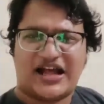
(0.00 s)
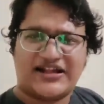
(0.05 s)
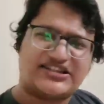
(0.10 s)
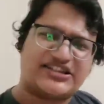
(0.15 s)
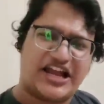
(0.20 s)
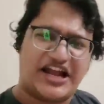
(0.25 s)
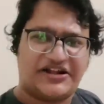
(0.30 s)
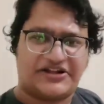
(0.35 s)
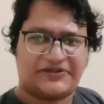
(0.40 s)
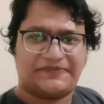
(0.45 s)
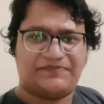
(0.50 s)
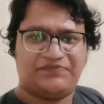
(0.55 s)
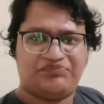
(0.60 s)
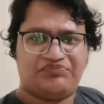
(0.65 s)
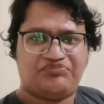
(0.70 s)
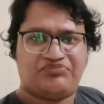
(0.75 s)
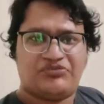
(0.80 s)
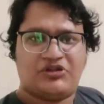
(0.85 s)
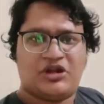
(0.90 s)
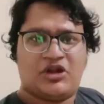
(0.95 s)
That's it.
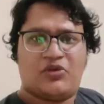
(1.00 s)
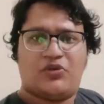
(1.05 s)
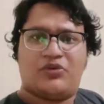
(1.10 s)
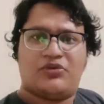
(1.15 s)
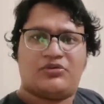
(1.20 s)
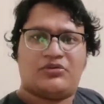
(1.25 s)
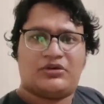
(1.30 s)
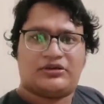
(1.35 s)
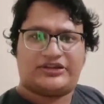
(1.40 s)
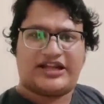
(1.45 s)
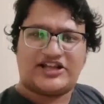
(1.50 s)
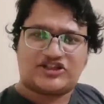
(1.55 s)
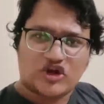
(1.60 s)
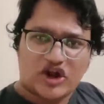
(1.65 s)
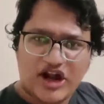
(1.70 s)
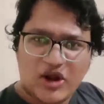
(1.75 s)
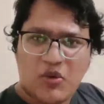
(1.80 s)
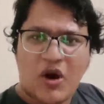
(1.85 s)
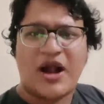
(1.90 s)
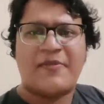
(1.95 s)
There's
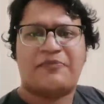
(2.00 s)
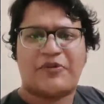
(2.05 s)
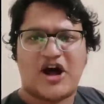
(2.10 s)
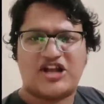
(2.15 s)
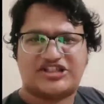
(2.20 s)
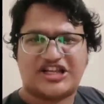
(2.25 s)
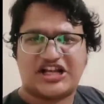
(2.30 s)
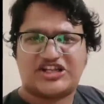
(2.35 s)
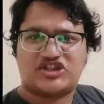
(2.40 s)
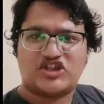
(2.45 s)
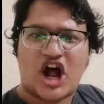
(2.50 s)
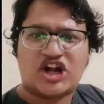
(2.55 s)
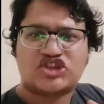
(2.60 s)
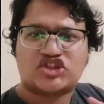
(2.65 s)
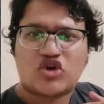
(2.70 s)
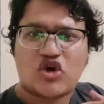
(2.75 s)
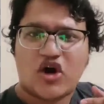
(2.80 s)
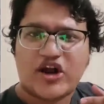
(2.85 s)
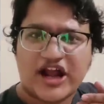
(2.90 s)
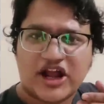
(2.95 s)
only one process,
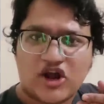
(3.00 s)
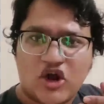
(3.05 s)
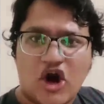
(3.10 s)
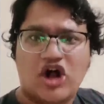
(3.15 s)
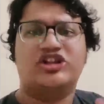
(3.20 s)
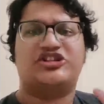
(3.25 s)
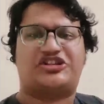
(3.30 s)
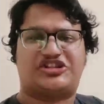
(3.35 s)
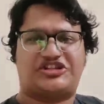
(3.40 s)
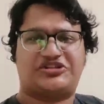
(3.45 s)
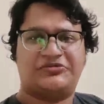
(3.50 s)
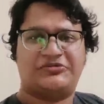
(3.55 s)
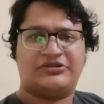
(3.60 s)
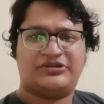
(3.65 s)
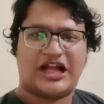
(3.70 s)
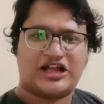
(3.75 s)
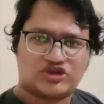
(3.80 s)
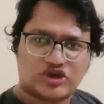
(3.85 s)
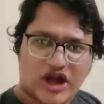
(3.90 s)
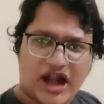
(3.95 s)
not scoring
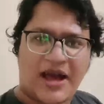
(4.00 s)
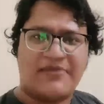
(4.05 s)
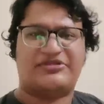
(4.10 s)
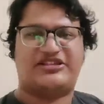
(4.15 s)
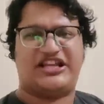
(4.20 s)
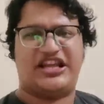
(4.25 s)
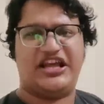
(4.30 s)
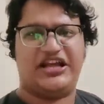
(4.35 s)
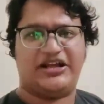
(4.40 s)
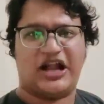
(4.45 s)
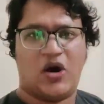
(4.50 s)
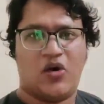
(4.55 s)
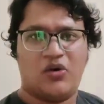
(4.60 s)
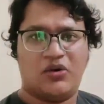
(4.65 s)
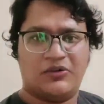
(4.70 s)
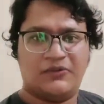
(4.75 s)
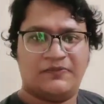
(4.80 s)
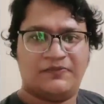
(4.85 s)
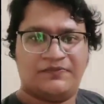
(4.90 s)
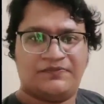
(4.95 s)
goals. That's what I'm seeing
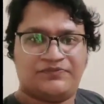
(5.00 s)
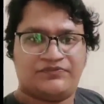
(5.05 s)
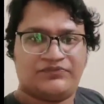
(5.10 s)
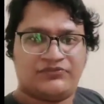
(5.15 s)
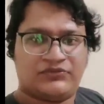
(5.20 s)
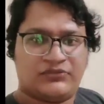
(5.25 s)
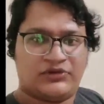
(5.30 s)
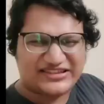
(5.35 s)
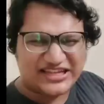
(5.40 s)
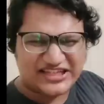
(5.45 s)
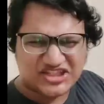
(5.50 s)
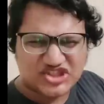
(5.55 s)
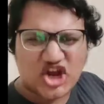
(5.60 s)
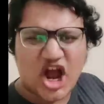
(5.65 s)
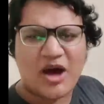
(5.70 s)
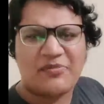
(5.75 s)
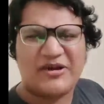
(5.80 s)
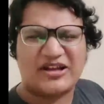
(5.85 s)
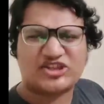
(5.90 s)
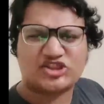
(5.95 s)
now. This
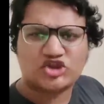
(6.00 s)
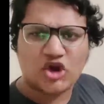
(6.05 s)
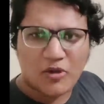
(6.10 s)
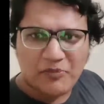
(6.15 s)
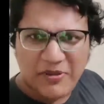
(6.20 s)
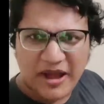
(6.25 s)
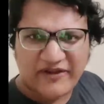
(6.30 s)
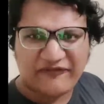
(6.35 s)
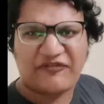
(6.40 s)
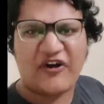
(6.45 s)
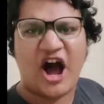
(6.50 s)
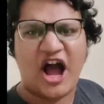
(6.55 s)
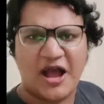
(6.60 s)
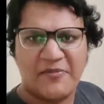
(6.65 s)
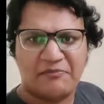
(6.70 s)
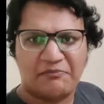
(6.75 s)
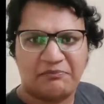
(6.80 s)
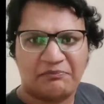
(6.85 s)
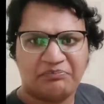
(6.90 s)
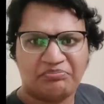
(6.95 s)
job is too big for
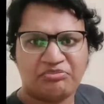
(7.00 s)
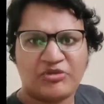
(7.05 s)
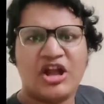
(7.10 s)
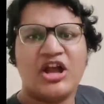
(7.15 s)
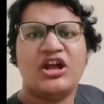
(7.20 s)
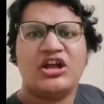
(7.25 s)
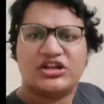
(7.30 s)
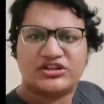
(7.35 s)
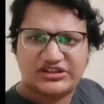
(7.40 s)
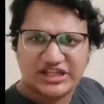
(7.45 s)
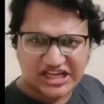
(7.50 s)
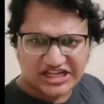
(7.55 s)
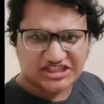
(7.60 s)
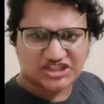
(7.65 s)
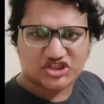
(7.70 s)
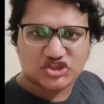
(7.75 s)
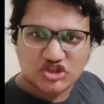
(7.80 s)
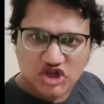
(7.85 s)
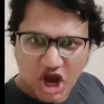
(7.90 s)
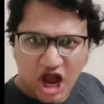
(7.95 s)
him.
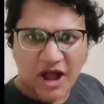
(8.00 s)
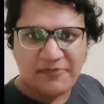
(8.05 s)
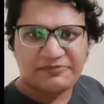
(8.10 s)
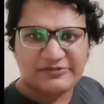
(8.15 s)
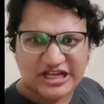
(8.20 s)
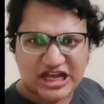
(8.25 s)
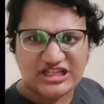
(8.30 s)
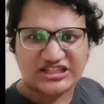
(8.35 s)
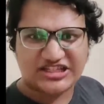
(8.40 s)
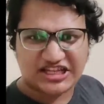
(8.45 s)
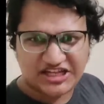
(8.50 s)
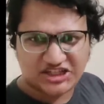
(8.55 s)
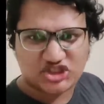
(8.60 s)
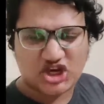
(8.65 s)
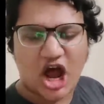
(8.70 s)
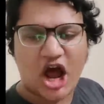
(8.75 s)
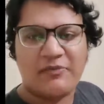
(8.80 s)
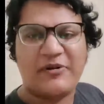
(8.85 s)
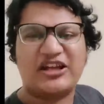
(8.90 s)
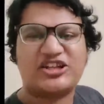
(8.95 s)
This job, Chelsea
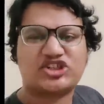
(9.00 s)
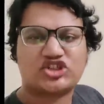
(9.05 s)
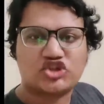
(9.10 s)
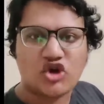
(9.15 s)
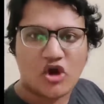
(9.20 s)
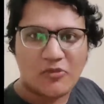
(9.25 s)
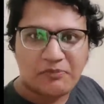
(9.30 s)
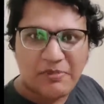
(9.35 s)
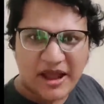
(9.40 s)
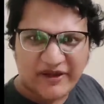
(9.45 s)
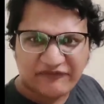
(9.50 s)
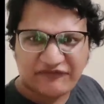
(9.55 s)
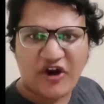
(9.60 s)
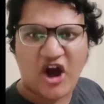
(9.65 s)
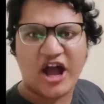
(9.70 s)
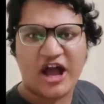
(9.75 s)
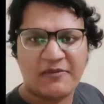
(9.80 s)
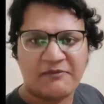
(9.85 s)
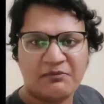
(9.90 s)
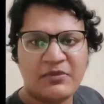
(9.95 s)
job, is too big
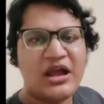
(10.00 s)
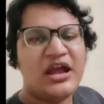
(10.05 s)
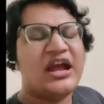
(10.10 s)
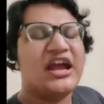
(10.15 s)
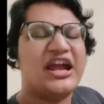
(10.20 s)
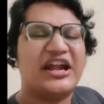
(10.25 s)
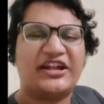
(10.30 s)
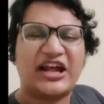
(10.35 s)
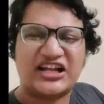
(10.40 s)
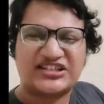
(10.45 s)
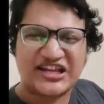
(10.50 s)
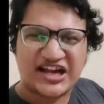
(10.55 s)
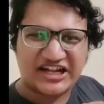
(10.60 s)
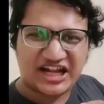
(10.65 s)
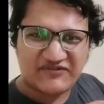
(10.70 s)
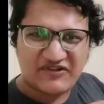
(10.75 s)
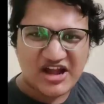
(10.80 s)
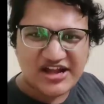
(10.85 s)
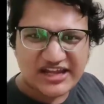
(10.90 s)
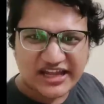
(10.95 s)
for him. He
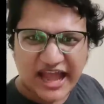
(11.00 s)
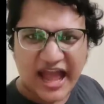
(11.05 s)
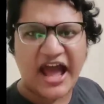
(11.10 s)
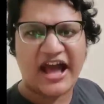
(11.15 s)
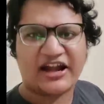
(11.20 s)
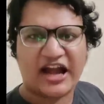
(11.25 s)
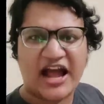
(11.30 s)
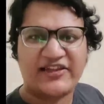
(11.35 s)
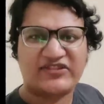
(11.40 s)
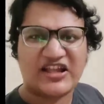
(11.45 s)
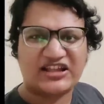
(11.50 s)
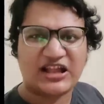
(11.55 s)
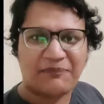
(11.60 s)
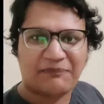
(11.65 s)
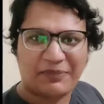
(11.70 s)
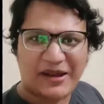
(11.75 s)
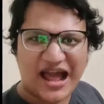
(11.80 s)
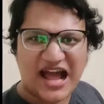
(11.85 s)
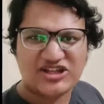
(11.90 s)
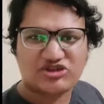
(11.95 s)
doesn't even care. I think
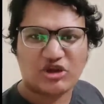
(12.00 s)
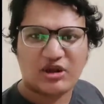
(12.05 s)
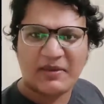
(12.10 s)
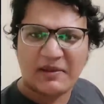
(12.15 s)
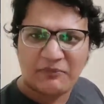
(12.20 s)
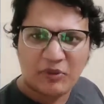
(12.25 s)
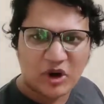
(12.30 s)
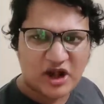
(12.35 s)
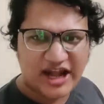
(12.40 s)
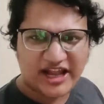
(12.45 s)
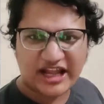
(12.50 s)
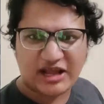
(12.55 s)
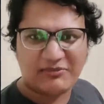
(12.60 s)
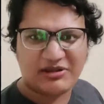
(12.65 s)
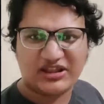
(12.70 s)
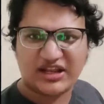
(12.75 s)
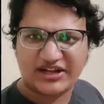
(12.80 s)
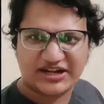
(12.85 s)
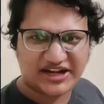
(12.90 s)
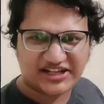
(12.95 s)
the players will be bullying him
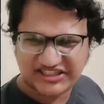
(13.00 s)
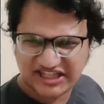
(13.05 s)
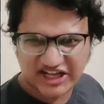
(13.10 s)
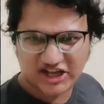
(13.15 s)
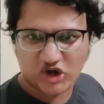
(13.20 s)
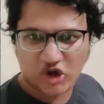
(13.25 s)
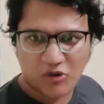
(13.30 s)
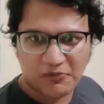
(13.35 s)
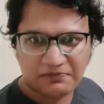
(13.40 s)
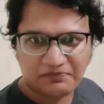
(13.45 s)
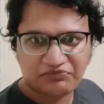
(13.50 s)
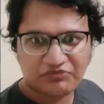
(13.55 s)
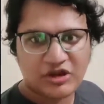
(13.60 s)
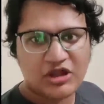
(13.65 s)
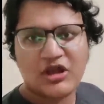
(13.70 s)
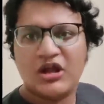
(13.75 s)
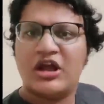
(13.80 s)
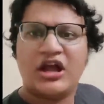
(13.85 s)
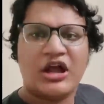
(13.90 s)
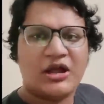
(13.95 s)
in the dressing room.
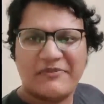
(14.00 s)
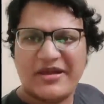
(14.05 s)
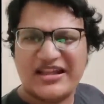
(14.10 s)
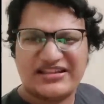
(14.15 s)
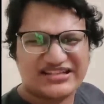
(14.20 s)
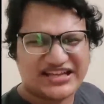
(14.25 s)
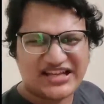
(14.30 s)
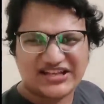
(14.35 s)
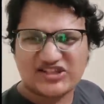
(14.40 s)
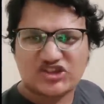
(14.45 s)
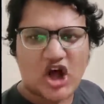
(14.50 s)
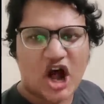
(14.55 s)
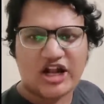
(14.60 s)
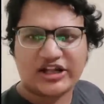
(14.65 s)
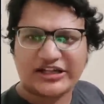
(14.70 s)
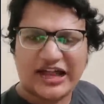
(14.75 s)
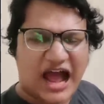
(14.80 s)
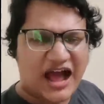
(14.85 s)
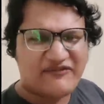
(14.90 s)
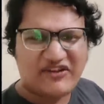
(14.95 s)
Means he's
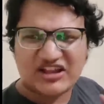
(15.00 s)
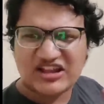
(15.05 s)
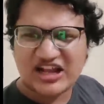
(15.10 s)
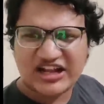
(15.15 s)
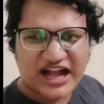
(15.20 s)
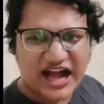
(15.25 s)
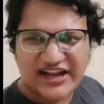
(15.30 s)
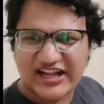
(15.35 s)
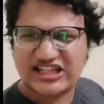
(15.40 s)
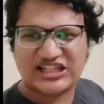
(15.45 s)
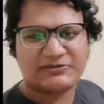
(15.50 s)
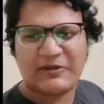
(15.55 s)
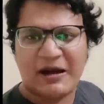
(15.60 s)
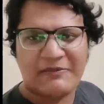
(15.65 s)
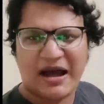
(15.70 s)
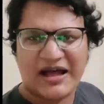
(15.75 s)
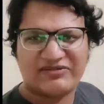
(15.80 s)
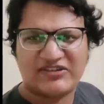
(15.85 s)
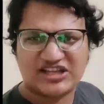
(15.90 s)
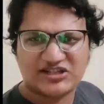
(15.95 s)
not having the
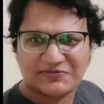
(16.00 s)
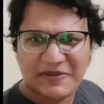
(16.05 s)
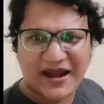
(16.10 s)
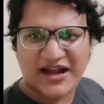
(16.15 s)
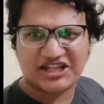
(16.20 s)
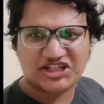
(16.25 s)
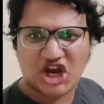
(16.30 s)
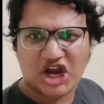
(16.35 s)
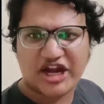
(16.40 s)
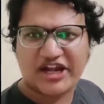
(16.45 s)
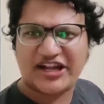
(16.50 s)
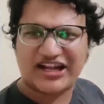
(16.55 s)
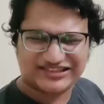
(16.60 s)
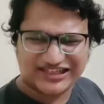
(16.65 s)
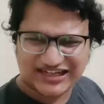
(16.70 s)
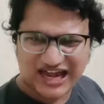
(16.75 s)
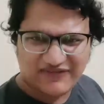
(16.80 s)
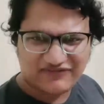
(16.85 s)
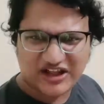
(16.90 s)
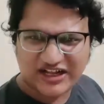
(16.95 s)
charisma, man, this manager. He
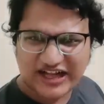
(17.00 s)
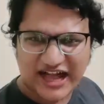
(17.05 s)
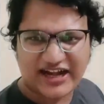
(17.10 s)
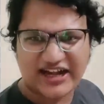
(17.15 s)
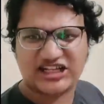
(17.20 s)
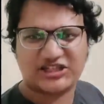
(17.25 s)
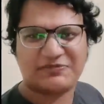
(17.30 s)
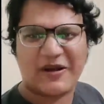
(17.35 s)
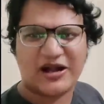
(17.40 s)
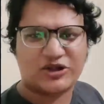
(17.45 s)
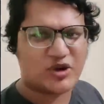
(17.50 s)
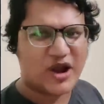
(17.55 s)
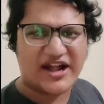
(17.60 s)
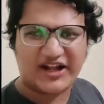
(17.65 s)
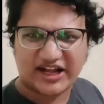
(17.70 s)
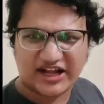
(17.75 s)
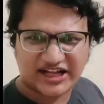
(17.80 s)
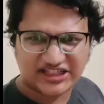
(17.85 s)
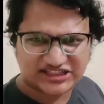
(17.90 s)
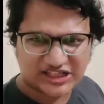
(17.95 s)
doesn't have the charisma to
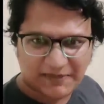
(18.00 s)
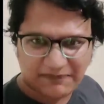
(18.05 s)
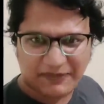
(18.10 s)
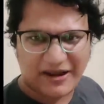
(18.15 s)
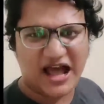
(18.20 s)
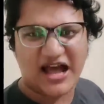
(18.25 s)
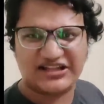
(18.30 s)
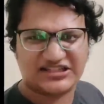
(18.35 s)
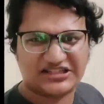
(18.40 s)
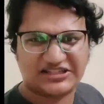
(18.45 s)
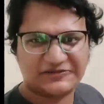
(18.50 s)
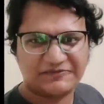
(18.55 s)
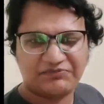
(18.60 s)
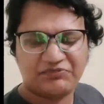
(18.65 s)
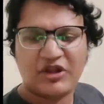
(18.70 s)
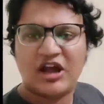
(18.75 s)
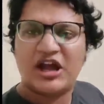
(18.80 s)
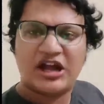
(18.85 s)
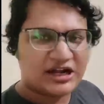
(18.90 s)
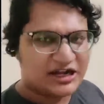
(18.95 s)
enter. players.
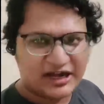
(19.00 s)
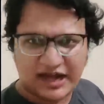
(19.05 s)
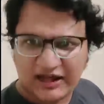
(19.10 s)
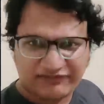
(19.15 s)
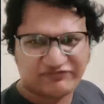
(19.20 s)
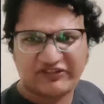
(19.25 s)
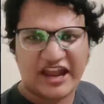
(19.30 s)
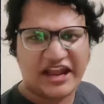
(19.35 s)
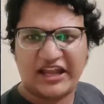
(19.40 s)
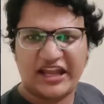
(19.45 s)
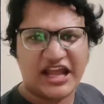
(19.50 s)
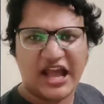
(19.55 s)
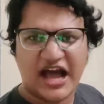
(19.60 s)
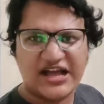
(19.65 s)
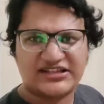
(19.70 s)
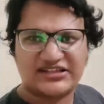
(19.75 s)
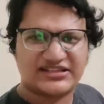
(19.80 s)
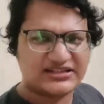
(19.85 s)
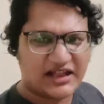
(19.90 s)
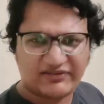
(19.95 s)
Nothing he
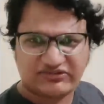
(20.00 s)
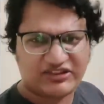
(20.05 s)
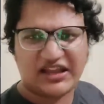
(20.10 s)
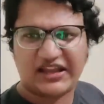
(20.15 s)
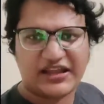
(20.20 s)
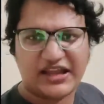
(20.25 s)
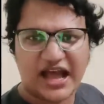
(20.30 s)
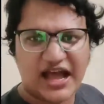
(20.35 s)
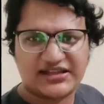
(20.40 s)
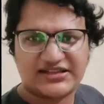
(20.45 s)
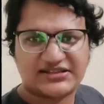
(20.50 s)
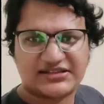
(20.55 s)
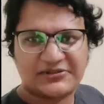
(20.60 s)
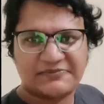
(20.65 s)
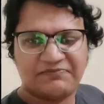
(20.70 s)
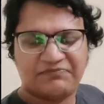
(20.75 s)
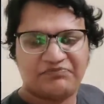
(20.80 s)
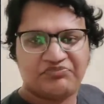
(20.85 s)
has. Nothing he has.